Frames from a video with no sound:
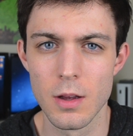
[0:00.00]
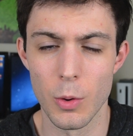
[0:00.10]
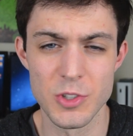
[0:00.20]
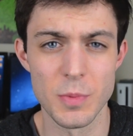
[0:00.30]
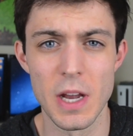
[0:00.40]

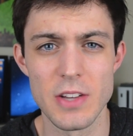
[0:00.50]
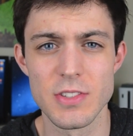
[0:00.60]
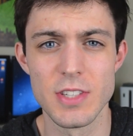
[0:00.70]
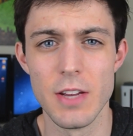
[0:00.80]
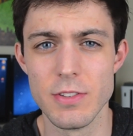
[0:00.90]
What's up guys,
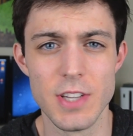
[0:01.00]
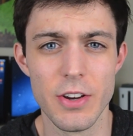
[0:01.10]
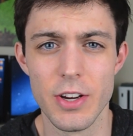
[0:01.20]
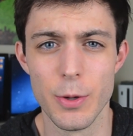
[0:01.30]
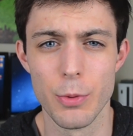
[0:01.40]
it's David
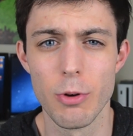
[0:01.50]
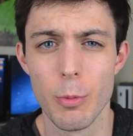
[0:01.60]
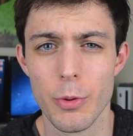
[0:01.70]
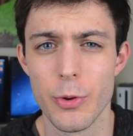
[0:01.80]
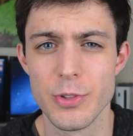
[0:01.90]
Taylor here with
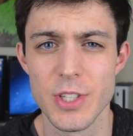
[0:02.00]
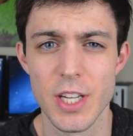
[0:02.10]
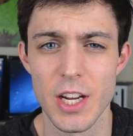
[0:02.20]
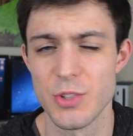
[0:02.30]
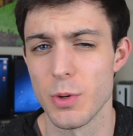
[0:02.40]

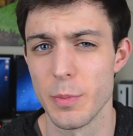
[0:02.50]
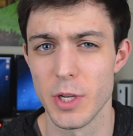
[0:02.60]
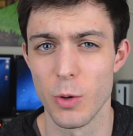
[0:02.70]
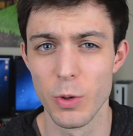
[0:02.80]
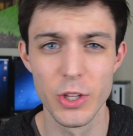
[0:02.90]
Robo13. I just want to
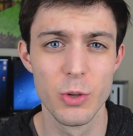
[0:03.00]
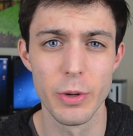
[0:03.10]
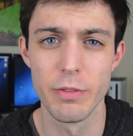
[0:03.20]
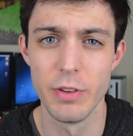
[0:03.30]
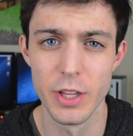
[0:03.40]
make a really
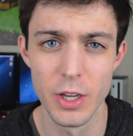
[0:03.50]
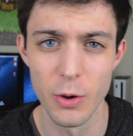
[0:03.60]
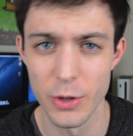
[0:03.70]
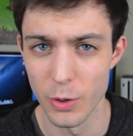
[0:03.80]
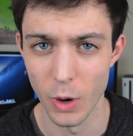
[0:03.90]
quick
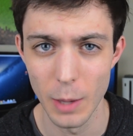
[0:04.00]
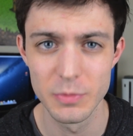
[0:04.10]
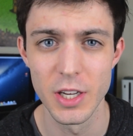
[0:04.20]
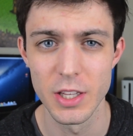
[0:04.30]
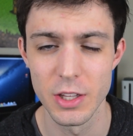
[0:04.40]
video, you know,
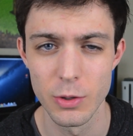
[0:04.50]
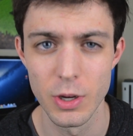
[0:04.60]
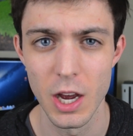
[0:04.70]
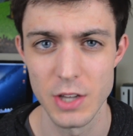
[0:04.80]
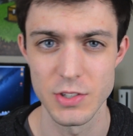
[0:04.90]
updating you
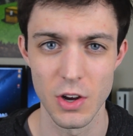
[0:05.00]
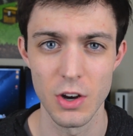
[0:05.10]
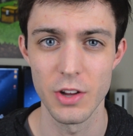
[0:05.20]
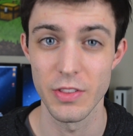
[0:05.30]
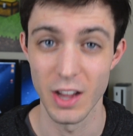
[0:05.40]
guys
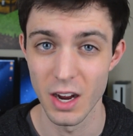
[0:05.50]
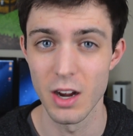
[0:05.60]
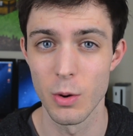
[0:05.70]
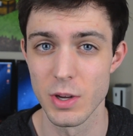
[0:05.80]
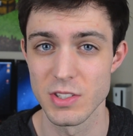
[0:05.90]
on the
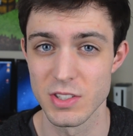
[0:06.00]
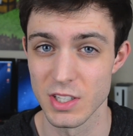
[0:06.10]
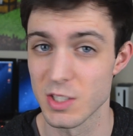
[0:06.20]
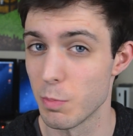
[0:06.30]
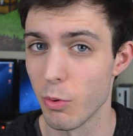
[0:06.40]
iOS
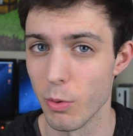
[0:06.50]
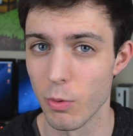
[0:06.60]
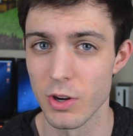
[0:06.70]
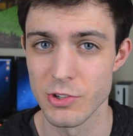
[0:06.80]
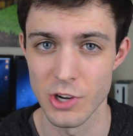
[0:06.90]
6.1
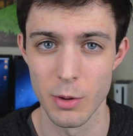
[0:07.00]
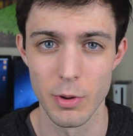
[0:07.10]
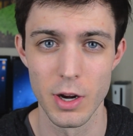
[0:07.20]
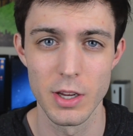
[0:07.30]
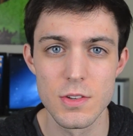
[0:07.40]

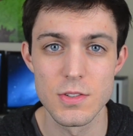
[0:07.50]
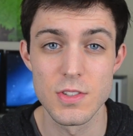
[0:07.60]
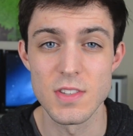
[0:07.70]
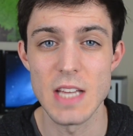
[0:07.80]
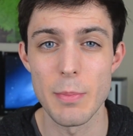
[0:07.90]
jailbreak. So
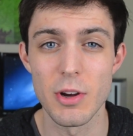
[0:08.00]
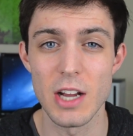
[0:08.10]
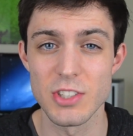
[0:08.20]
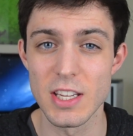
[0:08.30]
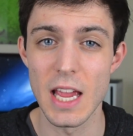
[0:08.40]
since Apple
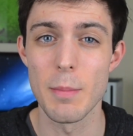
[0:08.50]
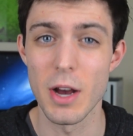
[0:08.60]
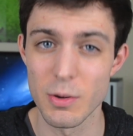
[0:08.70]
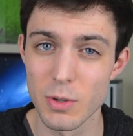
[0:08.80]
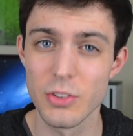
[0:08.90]
actually came
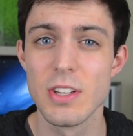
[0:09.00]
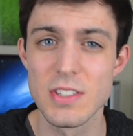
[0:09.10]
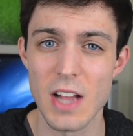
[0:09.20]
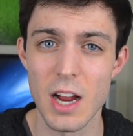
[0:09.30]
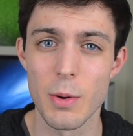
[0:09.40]
out and
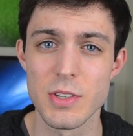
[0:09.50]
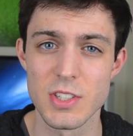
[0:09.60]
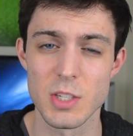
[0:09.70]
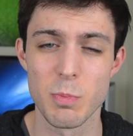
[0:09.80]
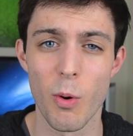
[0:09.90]
released iOS
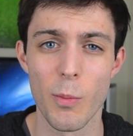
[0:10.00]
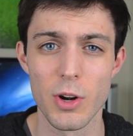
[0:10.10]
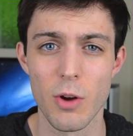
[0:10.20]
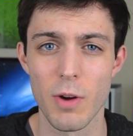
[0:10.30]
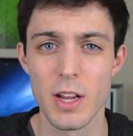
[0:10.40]
6.1
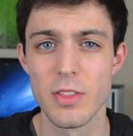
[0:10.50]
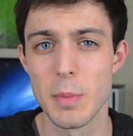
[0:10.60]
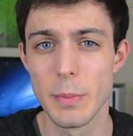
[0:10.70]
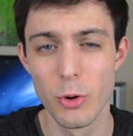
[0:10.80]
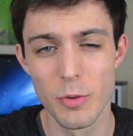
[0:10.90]
already, the
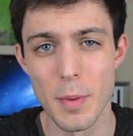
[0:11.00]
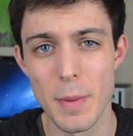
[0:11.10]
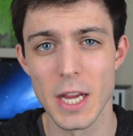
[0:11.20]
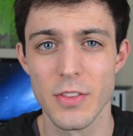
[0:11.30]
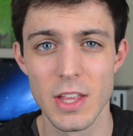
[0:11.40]
people who've been
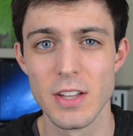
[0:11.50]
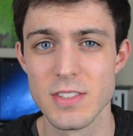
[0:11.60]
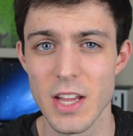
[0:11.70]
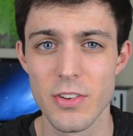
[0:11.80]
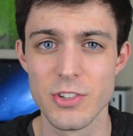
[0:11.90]
making the
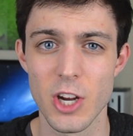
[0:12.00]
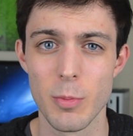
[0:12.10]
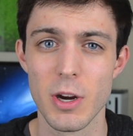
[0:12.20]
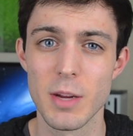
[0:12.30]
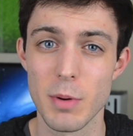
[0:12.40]
untethered
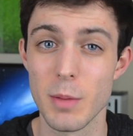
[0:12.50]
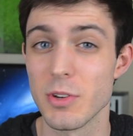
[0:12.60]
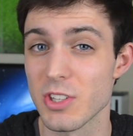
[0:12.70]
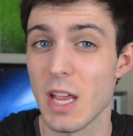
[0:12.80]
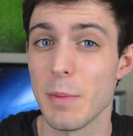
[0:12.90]
jailbreak pretty
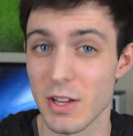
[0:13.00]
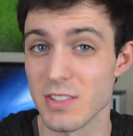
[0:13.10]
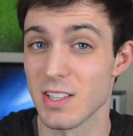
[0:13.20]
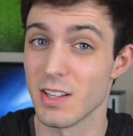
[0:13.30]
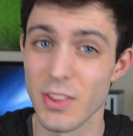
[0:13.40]
much came out and
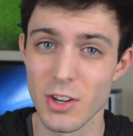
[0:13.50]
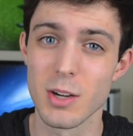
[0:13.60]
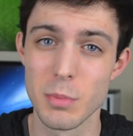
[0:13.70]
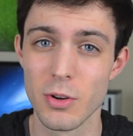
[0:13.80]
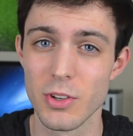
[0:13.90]
said that they're
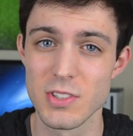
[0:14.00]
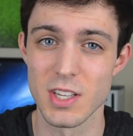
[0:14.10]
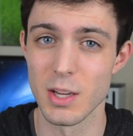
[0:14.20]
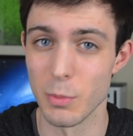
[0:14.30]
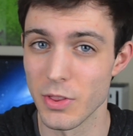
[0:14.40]
going to be
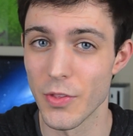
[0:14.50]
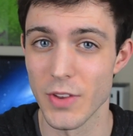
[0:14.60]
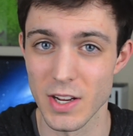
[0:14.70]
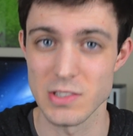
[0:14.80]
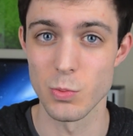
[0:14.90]
releasing it within the
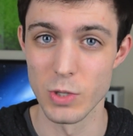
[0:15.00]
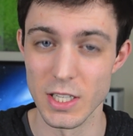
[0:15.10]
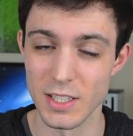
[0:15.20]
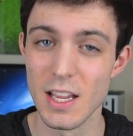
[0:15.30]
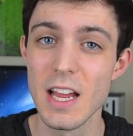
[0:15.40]
next
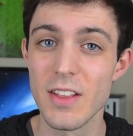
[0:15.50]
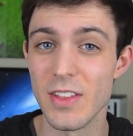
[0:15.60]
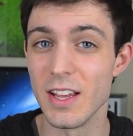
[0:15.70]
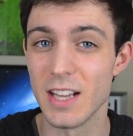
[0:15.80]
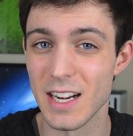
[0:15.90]
week.
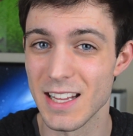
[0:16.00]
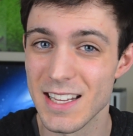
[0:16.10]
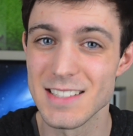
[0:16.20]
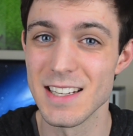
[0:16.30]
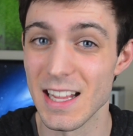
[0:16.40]
They kind of
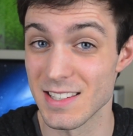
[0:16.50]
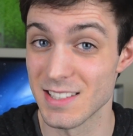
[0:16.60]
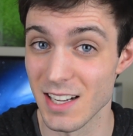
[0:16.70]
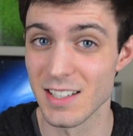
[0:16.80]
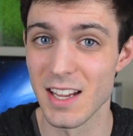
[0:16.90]
hinted at
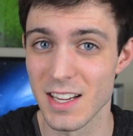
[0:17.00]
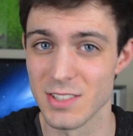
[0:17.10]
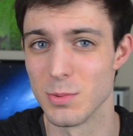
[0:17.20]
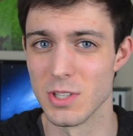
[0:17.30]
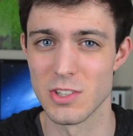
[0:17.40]
Sunday
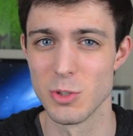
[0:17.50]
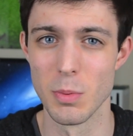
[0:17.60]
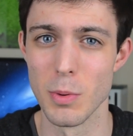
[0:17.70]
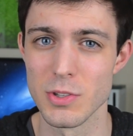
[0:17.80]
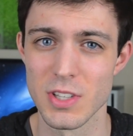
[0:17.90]
because it was like
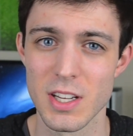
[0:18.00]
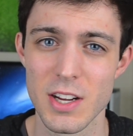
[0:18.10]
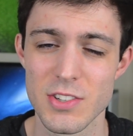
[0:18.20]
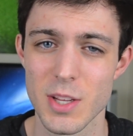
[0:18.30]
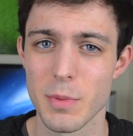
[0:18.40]
Super Bowl Sunday
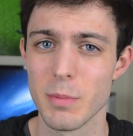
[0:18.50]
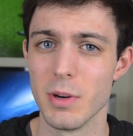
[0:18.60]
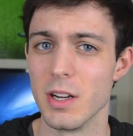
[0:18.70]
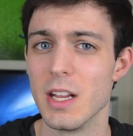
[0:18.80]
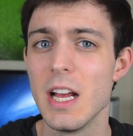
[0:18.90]
or something,
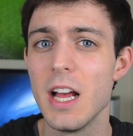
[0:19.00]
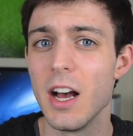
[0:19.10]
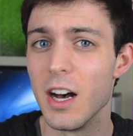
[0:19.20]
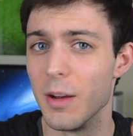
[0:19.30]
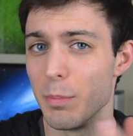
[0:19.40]
but
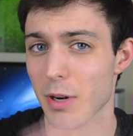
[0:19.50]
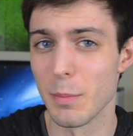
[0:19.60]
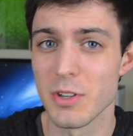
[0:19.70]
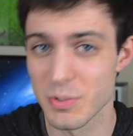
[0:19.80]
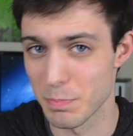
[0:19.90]
uh, pretty
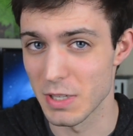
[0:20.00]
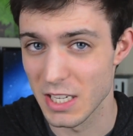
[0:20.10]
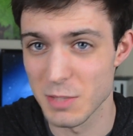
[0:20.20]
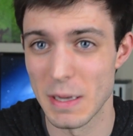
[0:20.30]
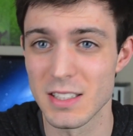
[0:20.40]
much
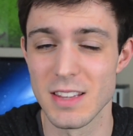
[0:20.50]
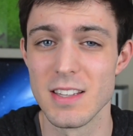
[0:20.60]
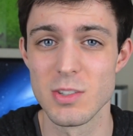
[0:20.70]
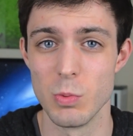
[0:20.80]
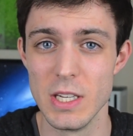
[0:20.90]
expected
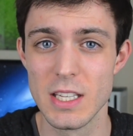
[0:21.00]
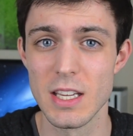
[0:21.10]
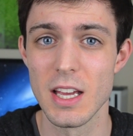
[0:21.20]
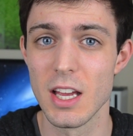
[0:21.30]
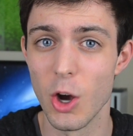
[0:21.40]
this week
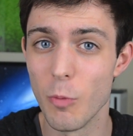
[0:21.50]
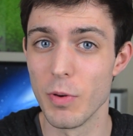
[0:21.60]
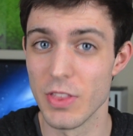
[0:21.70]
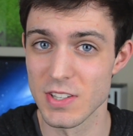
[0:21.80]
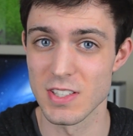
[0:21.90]

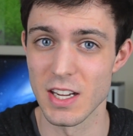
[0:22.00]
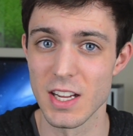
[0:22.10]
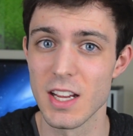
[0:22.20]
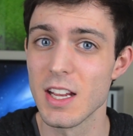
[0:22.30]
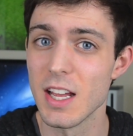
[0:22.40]
hopefully this
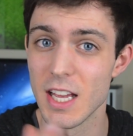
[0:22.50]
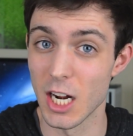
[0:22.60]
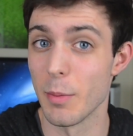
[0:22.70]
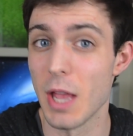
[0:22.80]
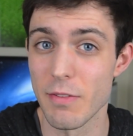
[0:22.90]
Sunday, and
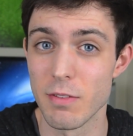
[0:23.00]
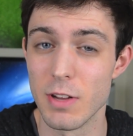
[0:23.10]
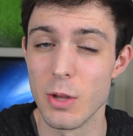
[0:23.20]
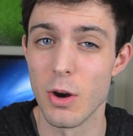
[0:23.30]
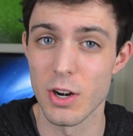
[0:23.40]
I'll be having a
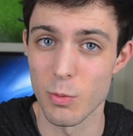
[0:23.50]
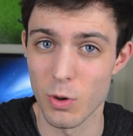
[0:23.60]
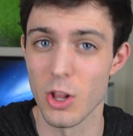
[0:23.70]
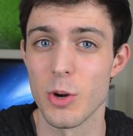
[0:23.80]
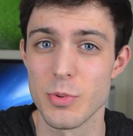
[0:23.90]
video on it
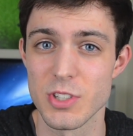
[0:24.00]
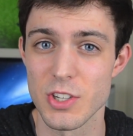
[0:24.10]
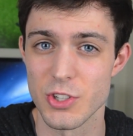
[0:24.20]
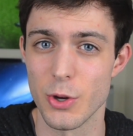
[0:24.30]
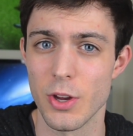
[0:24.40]

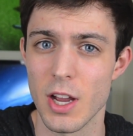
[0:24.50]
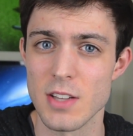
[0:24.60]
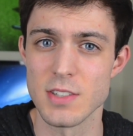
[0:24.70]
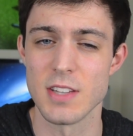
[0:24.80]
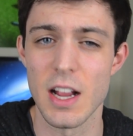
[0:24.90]
100% showing you
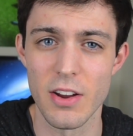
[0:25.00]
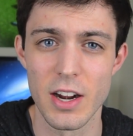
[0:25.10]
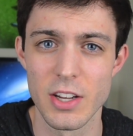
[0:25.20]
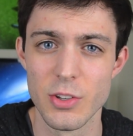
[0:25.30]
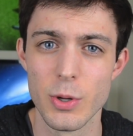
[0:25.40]
guys exactly
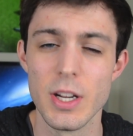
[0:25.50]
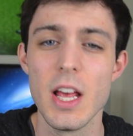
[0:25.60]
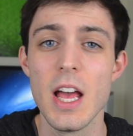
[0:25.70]
how to do it.